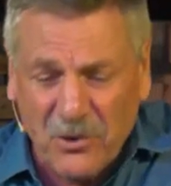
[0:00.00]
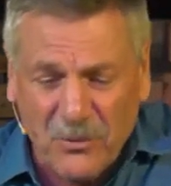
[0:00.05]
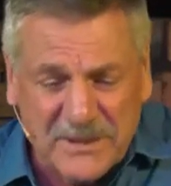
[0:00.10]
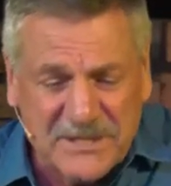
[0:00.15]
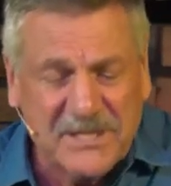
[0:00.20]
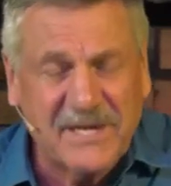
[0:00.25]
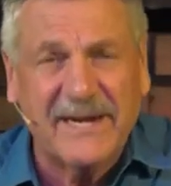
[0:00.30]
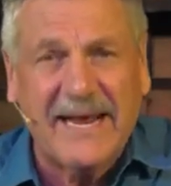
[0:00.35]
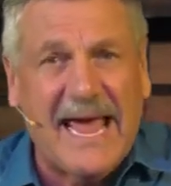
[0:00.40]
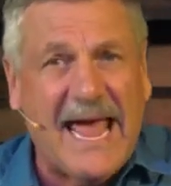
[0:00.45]
know
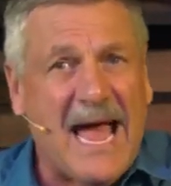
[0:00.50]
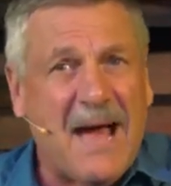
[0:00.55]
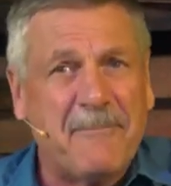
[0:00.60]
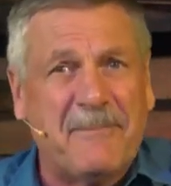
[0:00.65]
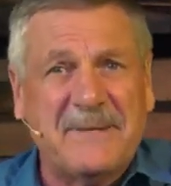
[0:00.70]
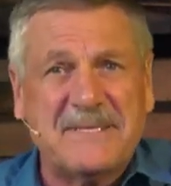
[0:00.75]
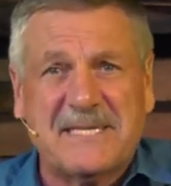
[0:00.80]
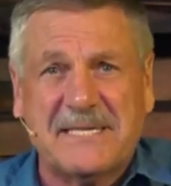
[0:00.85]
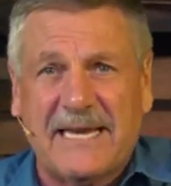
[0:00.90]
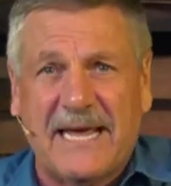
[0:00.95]
what's going to
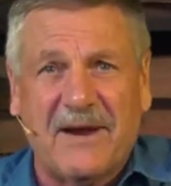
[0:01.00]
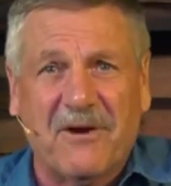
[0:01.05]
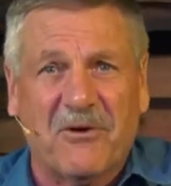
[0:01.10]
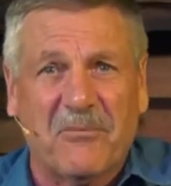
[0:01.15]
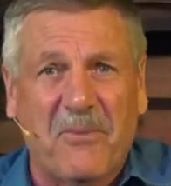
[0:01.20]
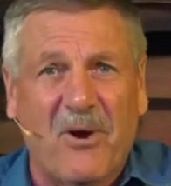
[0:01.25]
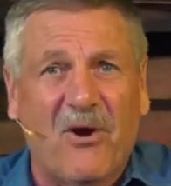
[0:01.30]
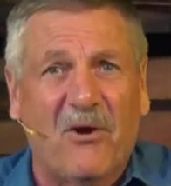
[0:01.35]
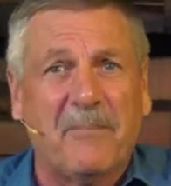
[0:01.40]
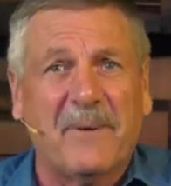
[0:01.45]
happen today or
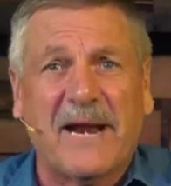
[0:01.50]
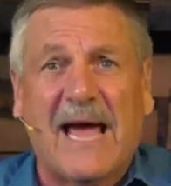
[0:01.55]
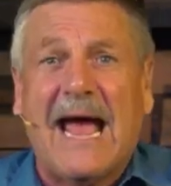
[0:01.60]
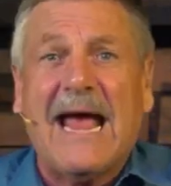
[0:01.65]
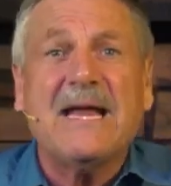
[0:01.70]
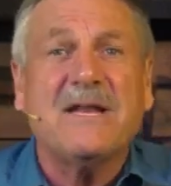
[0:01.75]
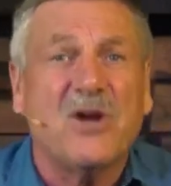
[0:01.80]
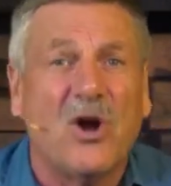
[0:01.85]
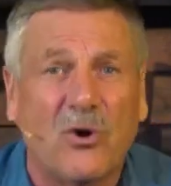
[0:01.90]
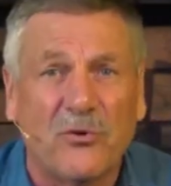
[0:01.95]
tomorrow, but
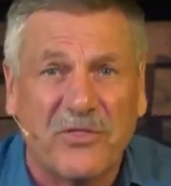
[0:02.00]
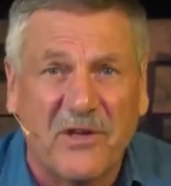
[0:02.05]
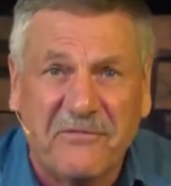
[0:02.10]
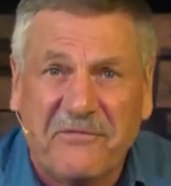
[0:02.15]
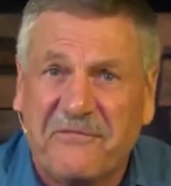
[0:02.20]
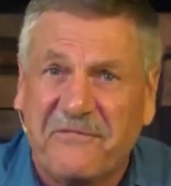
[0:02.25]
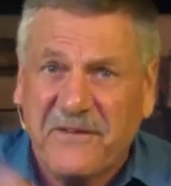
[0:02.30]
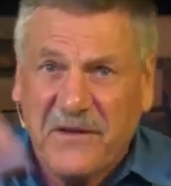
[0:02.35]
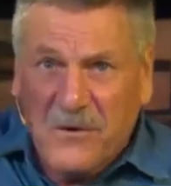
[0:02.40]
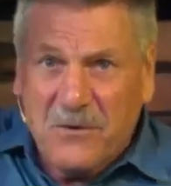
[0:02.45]
I know the
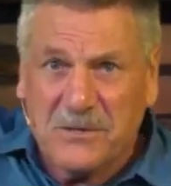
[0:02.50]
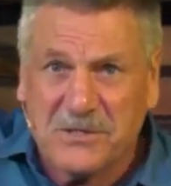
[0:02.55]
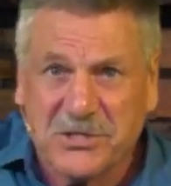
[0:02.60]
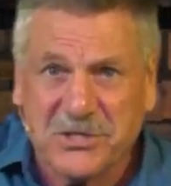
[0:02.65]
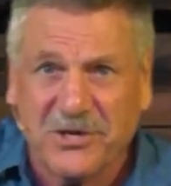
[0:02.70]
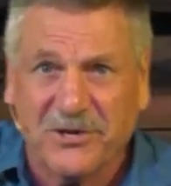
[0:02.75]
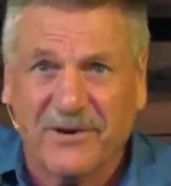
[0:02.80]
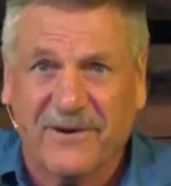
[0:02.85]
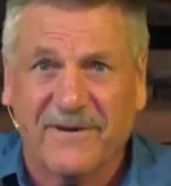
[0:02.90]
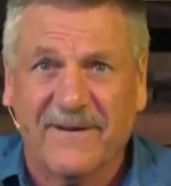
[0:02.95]

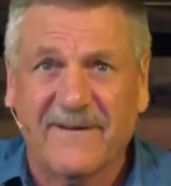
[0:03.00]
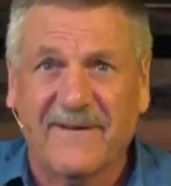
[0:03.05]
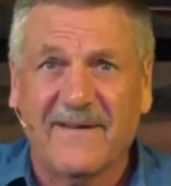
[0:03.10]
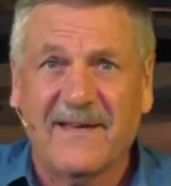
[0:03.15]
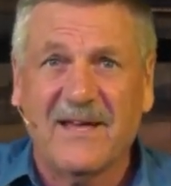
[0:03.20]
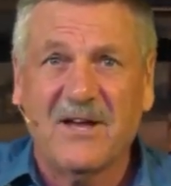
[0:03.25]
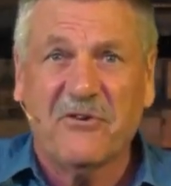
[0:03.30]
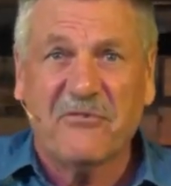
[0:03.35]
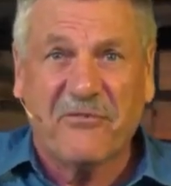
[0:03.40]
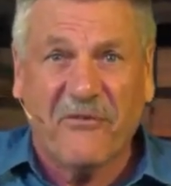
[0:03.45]
future
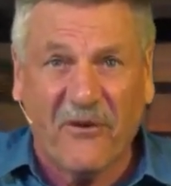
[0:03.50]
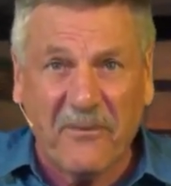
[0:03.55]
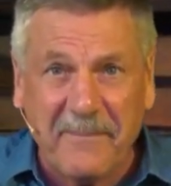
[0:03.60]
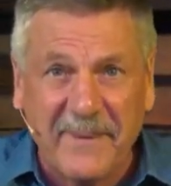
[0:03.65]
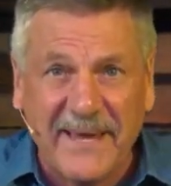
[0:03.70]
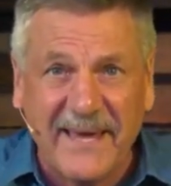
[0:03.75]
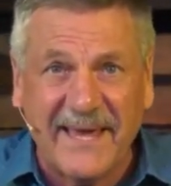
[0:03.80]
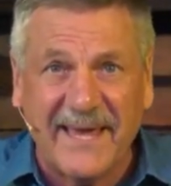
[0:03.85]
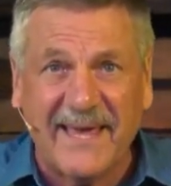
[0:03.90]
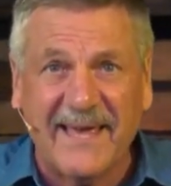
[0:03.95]
for
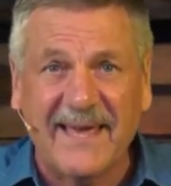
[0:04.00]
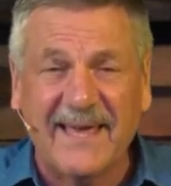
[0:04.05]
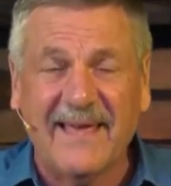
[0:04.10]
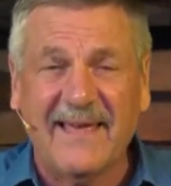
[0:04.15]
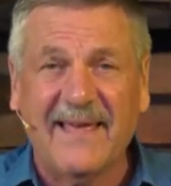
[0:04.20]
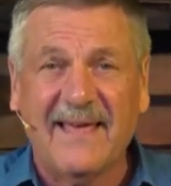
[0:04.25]
me.